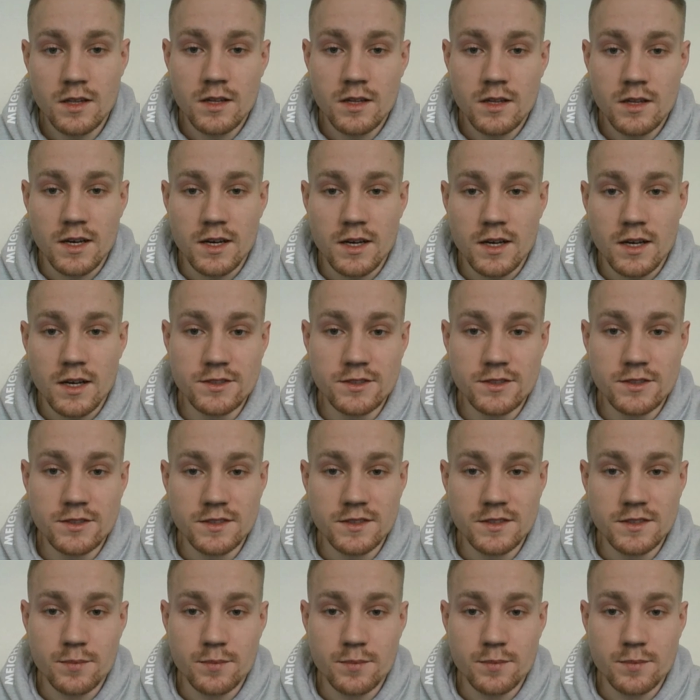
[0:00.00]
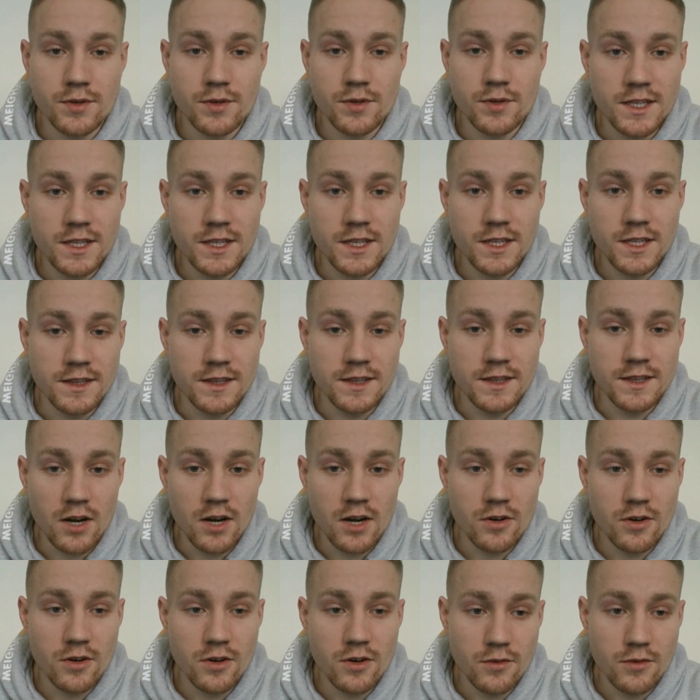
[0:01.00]
I use a pretty
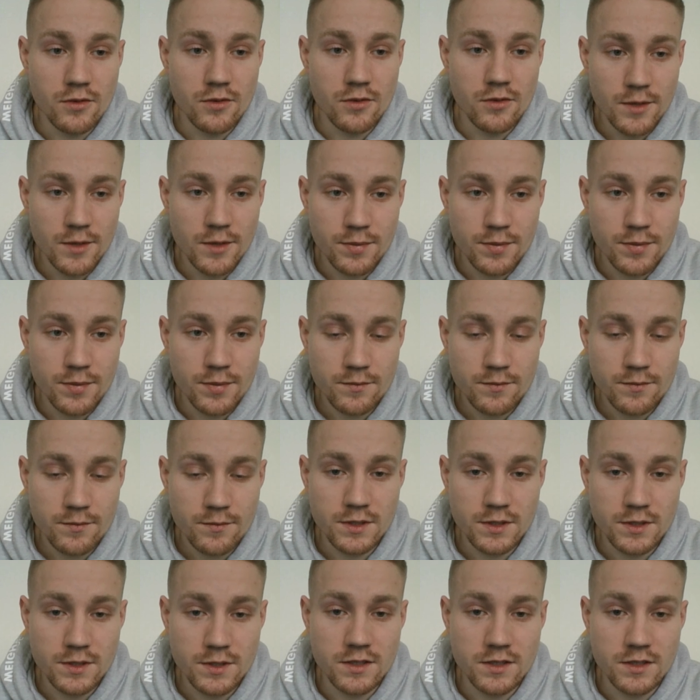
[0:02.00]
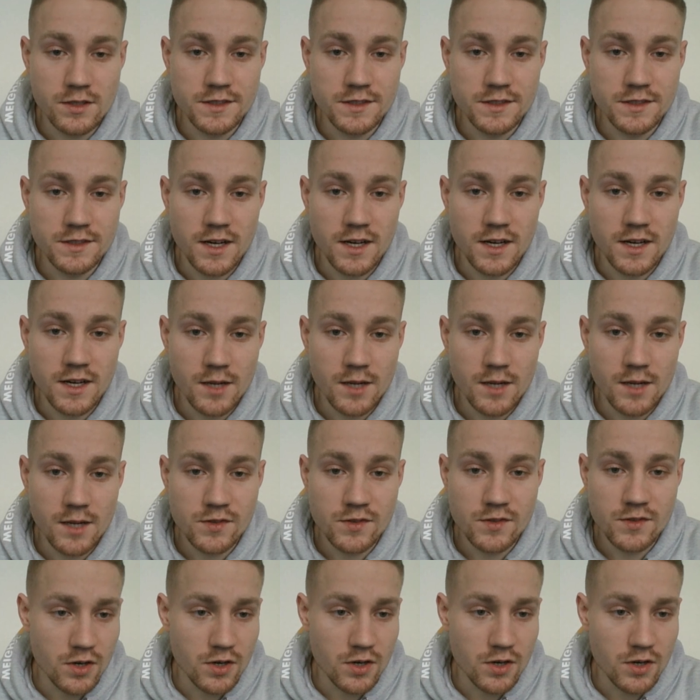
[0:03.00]
narrow grip because I am
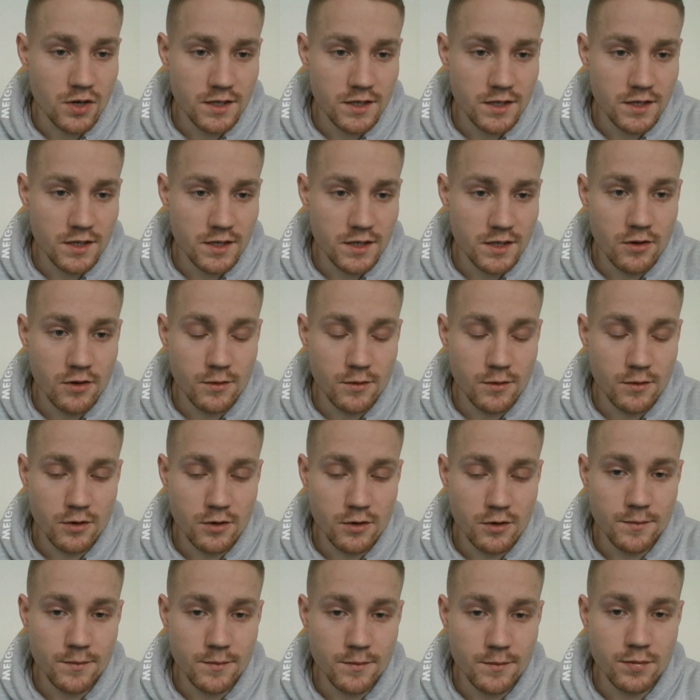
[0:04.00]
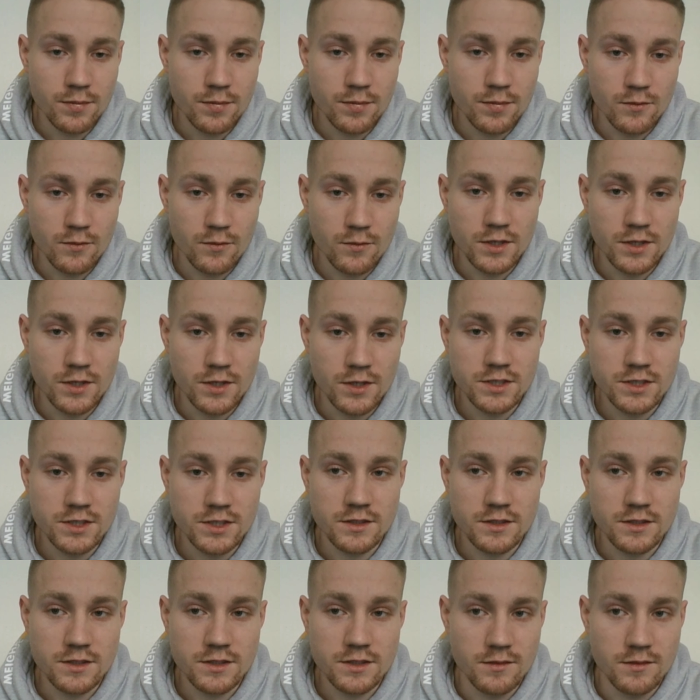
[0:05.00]
stronger in narrow grip,
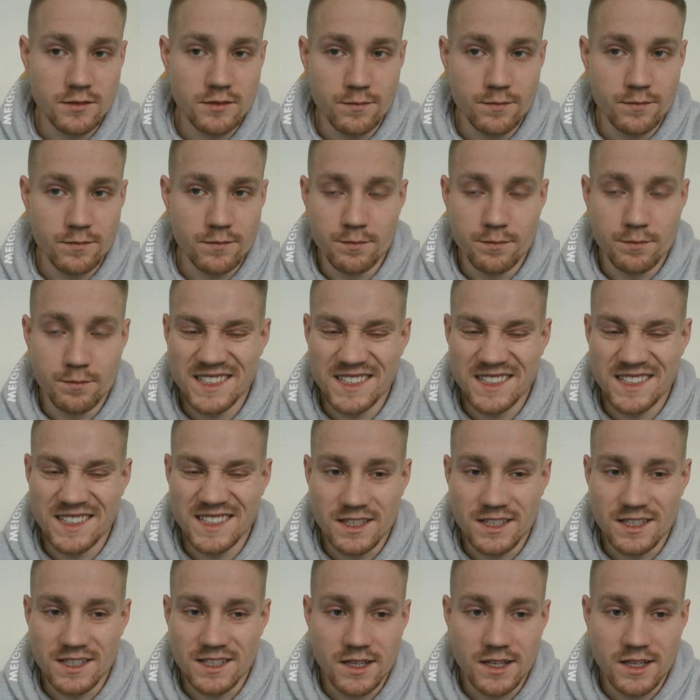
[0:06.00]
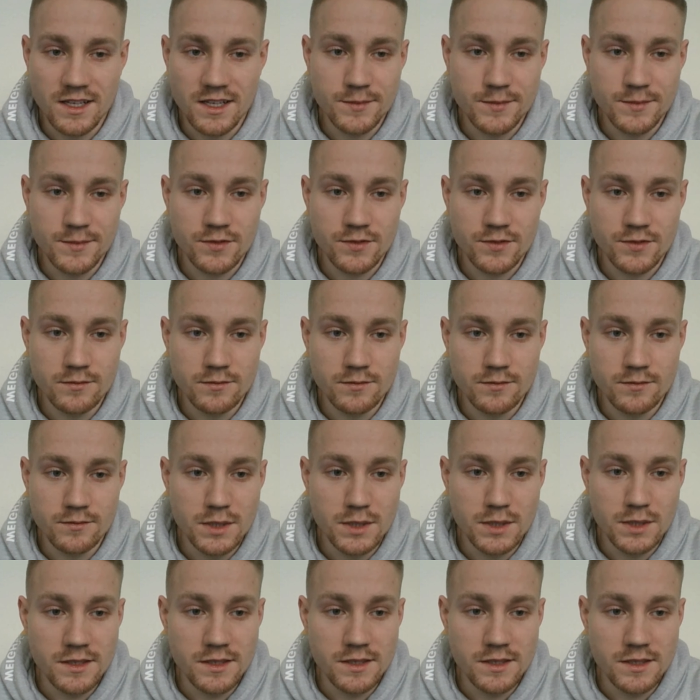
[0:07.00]
which basically comes from
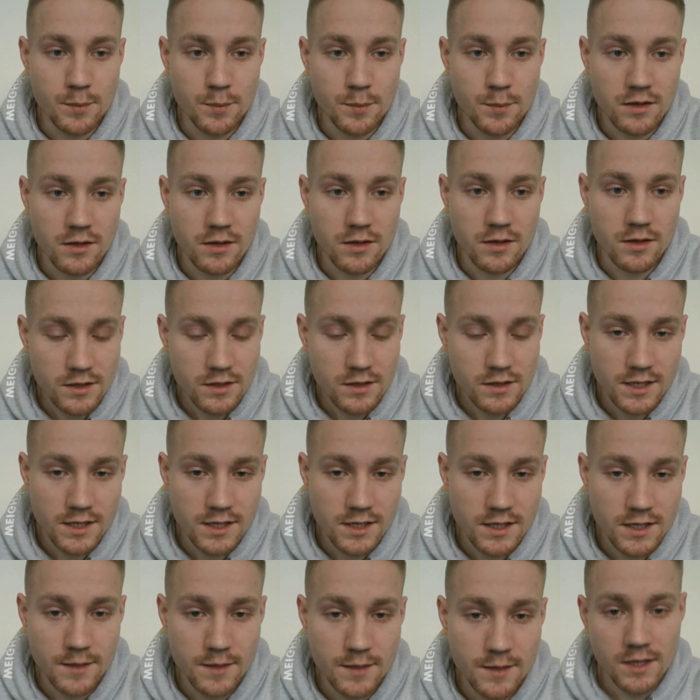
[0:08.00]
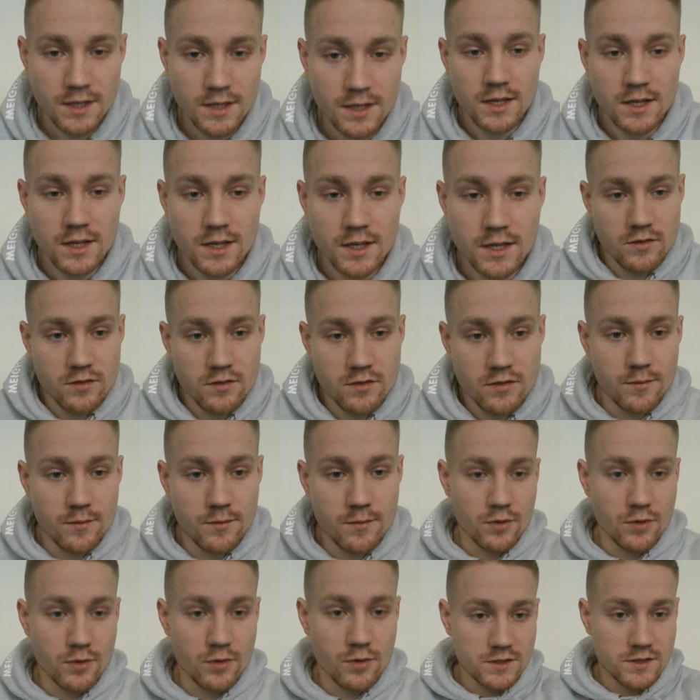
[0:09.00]
me dipping all the time. So I'm
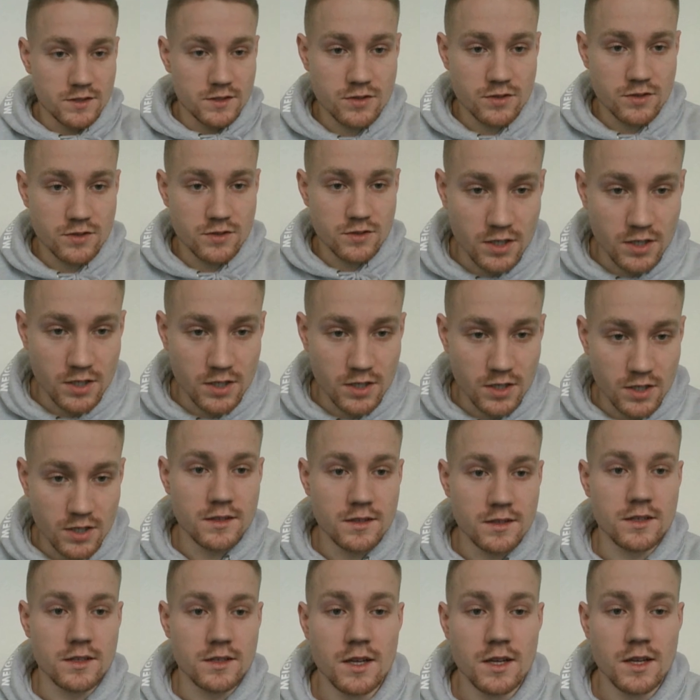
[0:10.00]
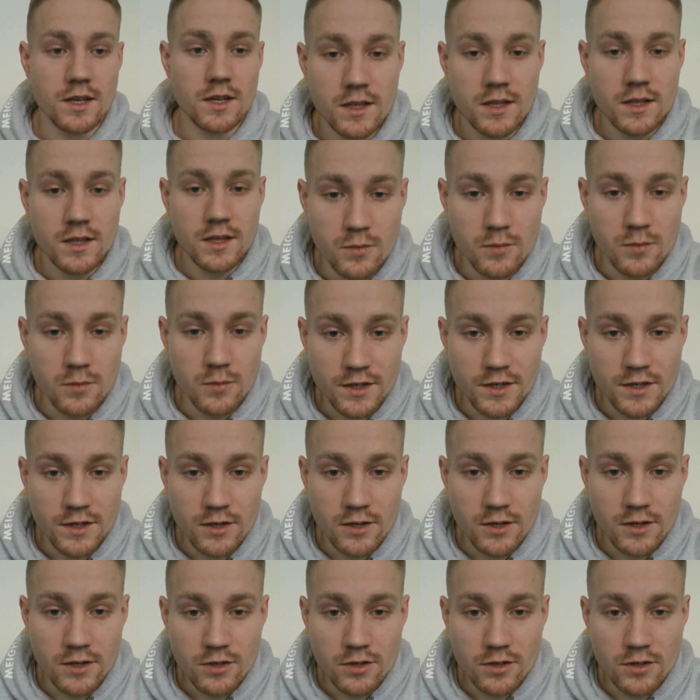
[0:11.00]
really strong in the more
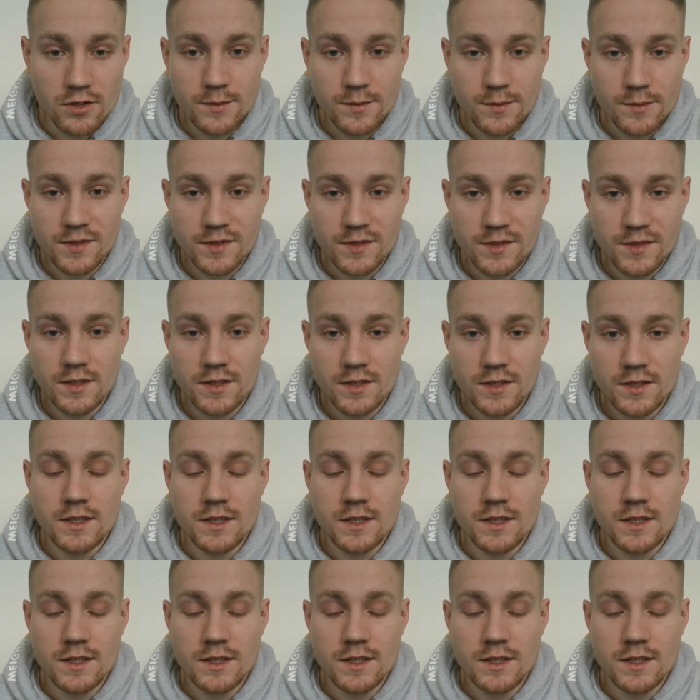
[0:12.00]
narrow grips.